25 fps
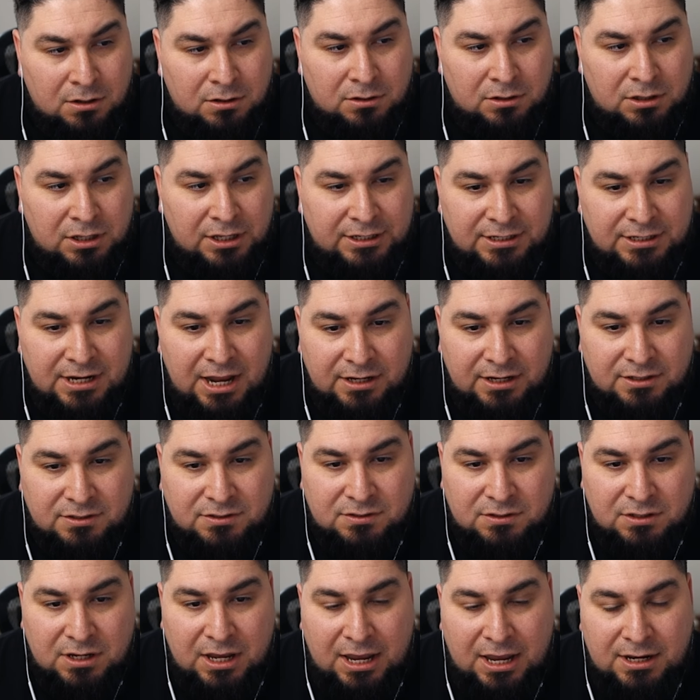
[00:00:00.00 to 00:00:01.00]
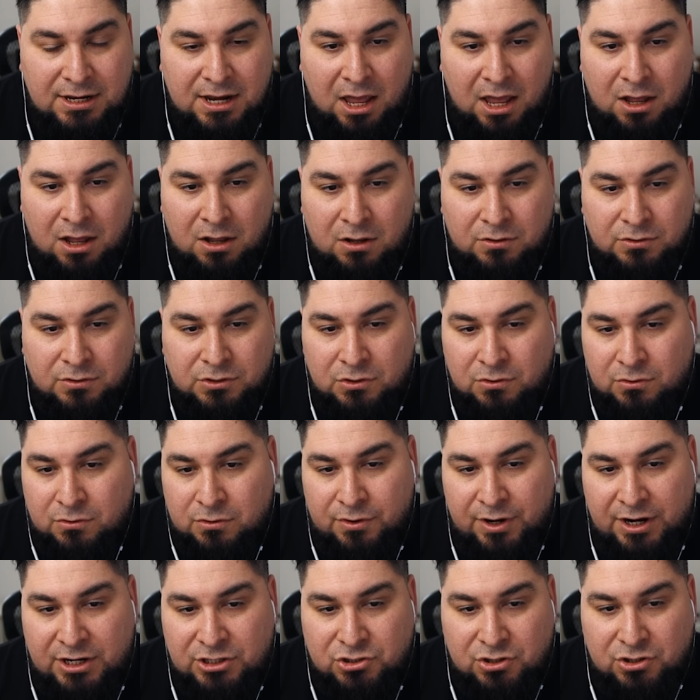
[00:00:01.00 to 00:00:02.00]
Click next, and now you'll
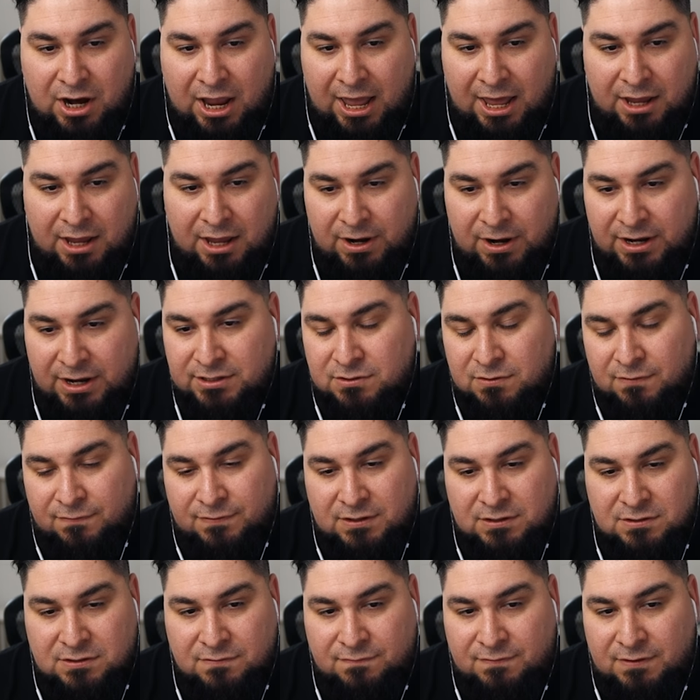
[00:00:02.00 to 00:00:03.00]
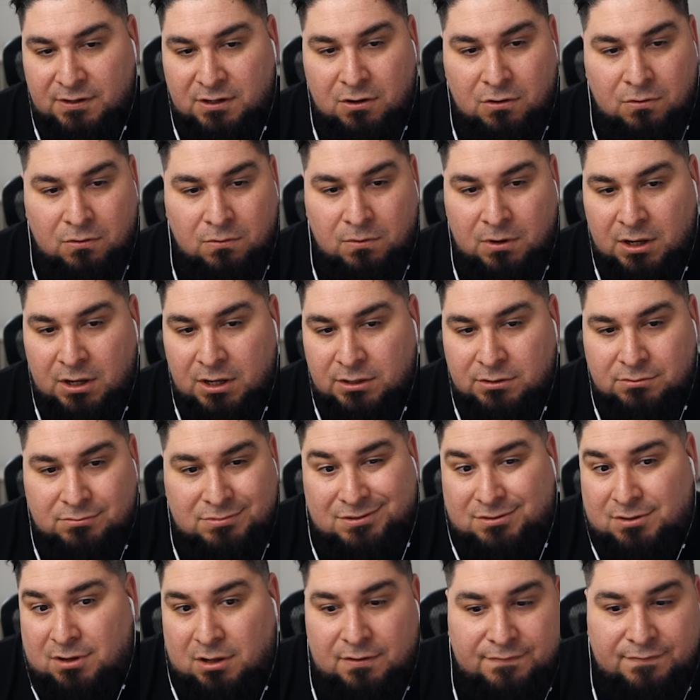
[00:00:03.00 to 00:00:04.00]
create your ad, right? So if this is video one,
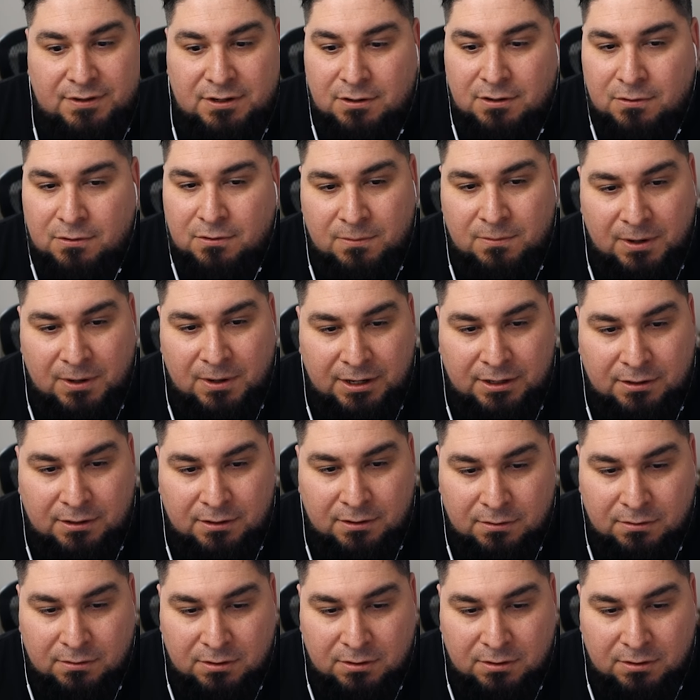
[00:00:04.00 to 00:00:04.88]
just call it video one.